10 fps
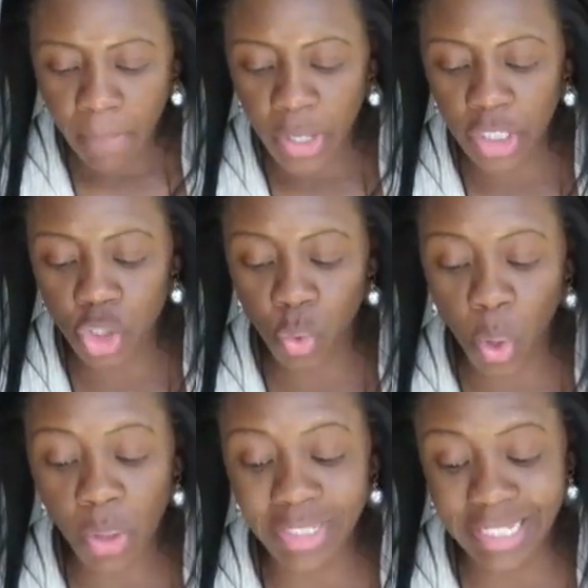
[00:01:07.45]
His
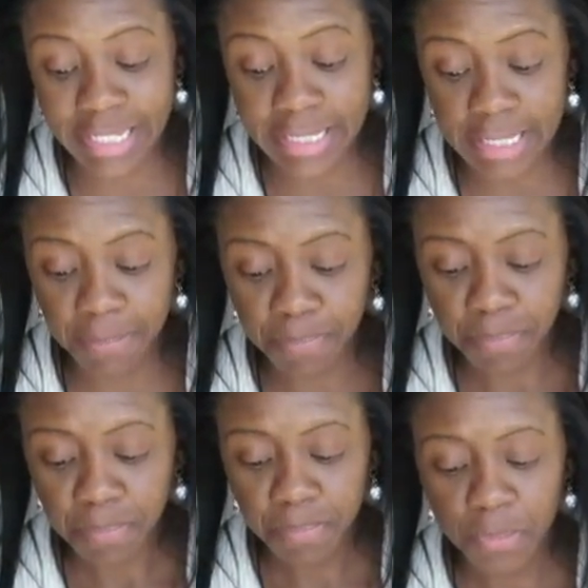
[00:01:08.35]
quote is,
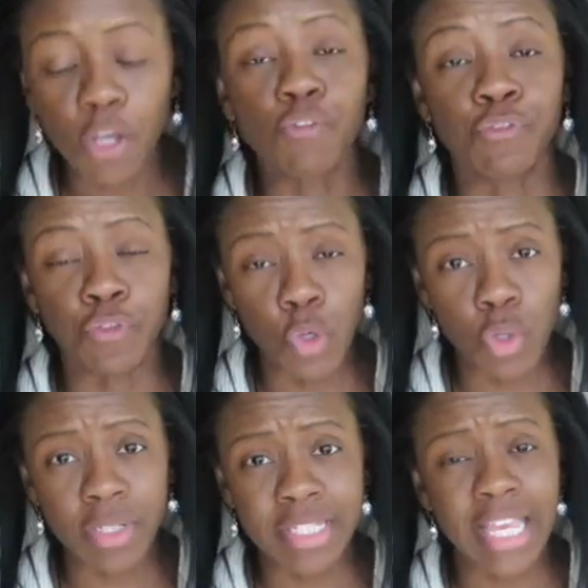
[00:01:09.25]

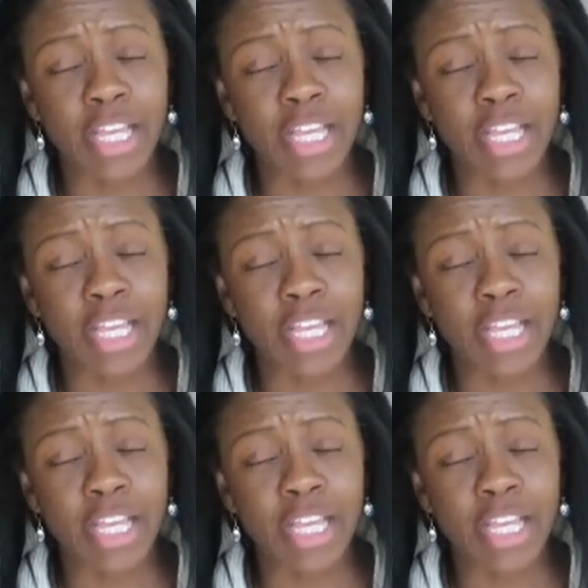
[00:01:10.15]
"Fools